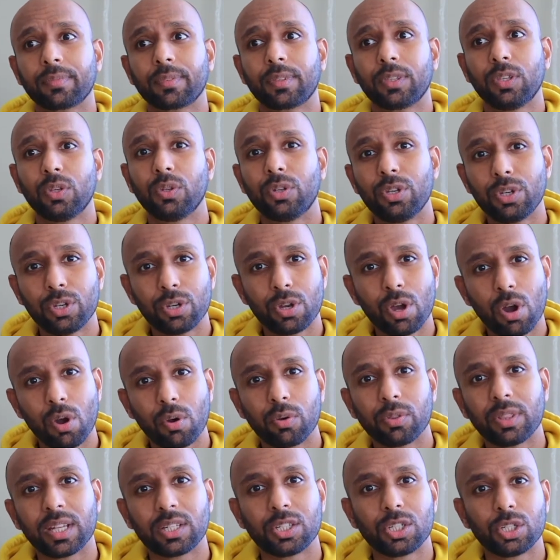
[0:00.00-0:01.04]
you
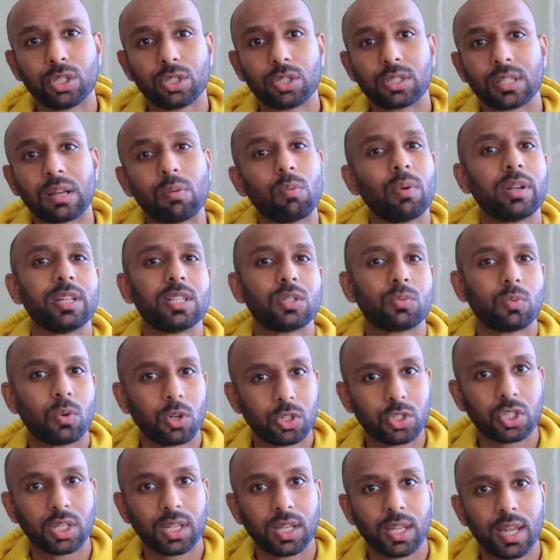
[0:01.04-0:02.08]
know that someone is
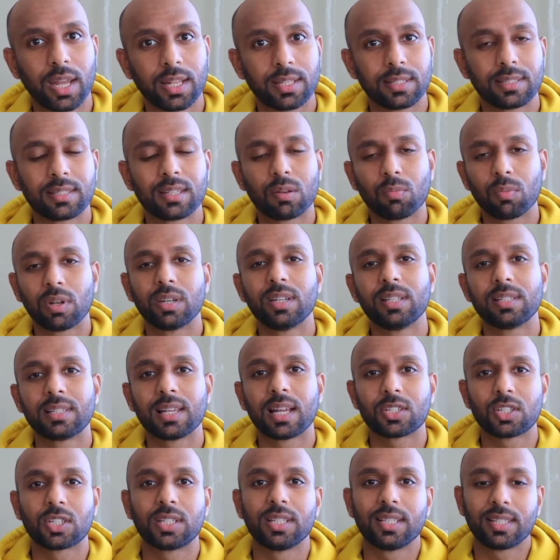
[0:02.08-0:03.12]
watching and someone is
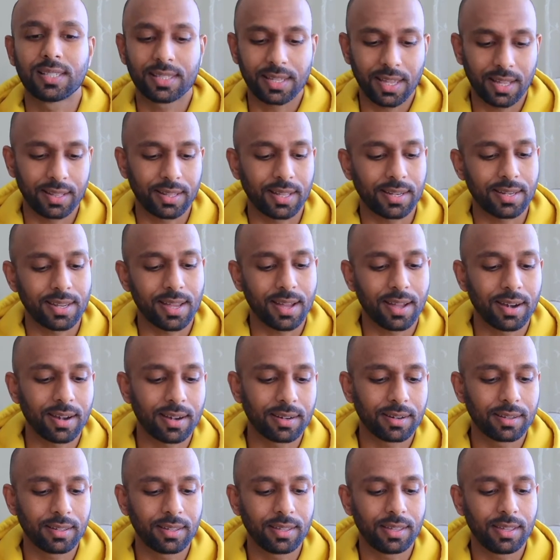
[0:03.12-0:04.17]
actually saying that, yeah,